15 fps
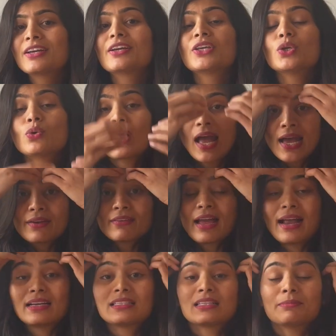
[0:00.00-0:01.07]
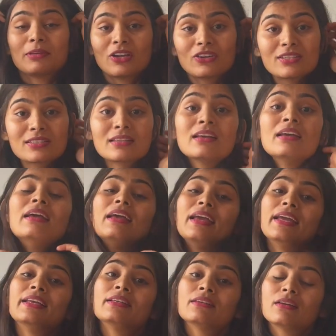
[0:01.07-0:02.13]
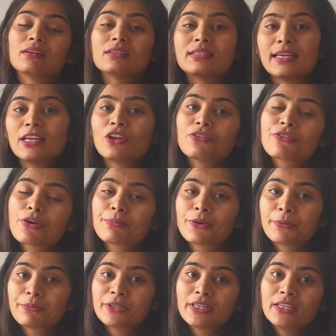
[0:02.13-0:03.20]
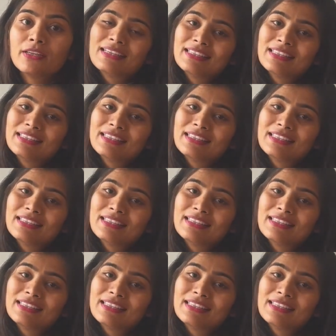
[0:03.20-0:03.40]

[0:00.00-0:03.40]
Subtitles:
You have had some loss in a sale of your property.